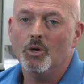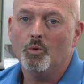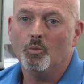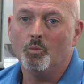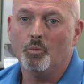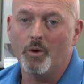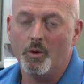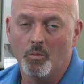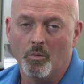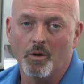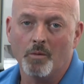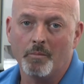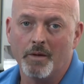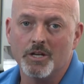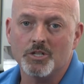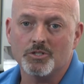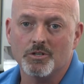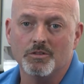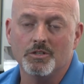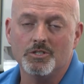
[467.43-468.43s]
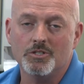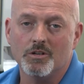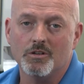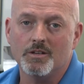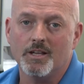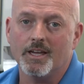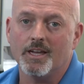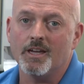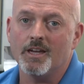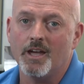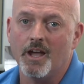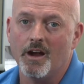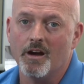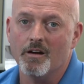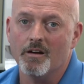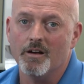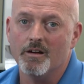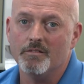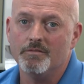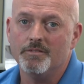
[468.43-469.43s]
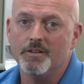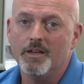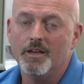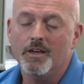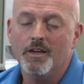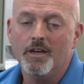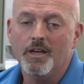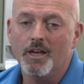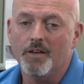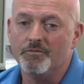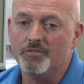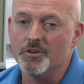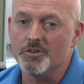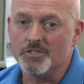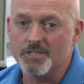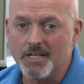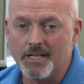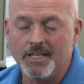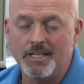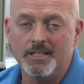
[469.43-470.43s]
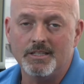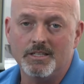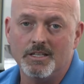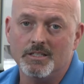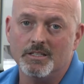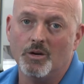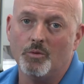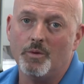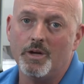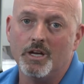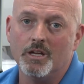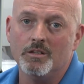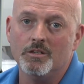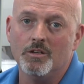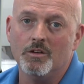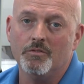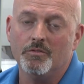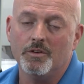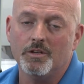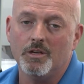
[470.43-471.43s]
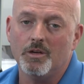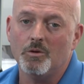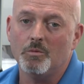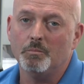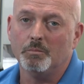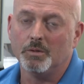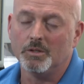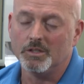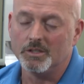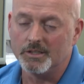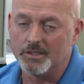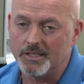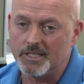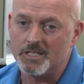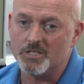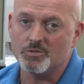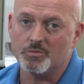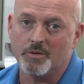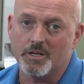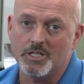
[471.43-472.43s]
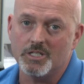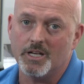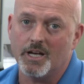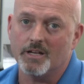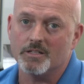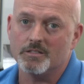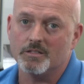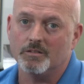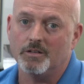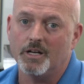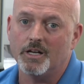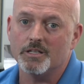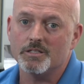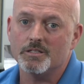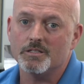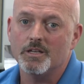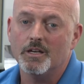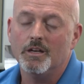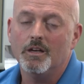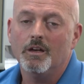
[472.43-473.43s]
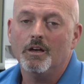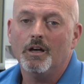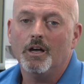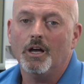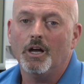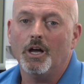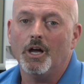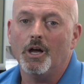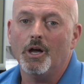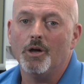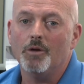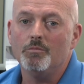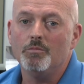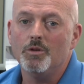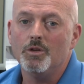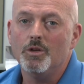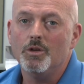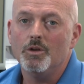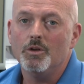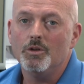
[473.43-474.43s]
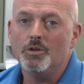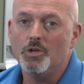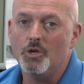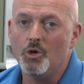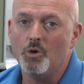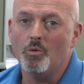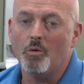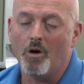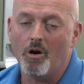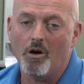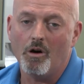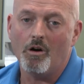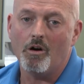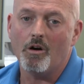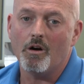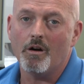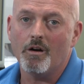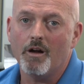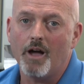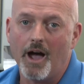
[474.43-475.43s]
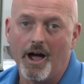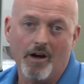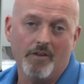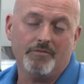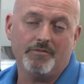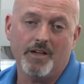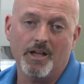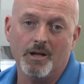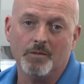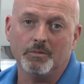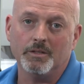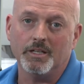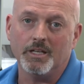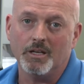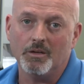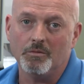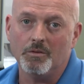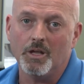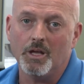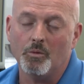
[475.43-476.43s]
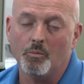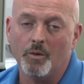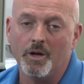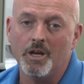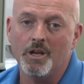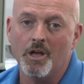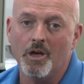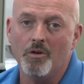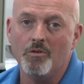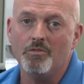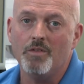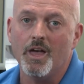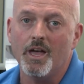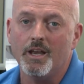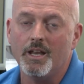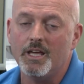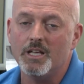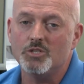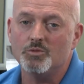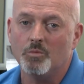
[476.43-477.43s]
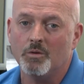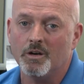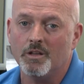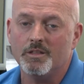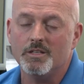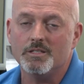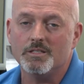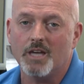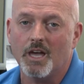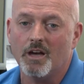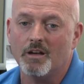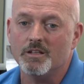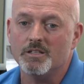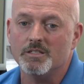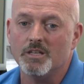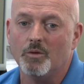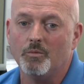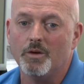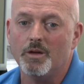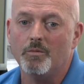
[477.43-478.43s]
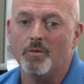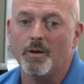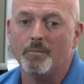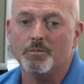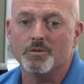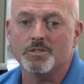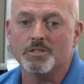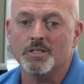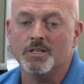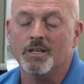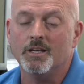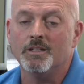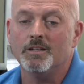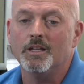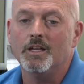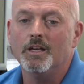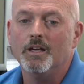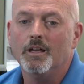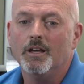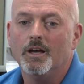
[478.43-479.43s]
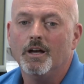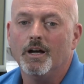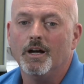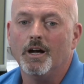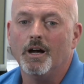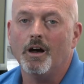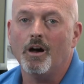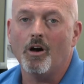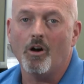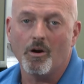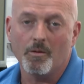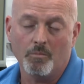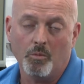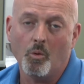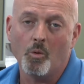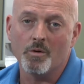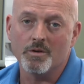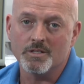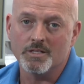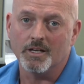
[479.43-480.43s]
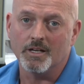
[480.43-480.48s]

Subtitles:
We want to make sure that you're taken care of. If there's anything that we can do for you, please reach out to us. You are our family, and we know that each one of these counties that we represent are important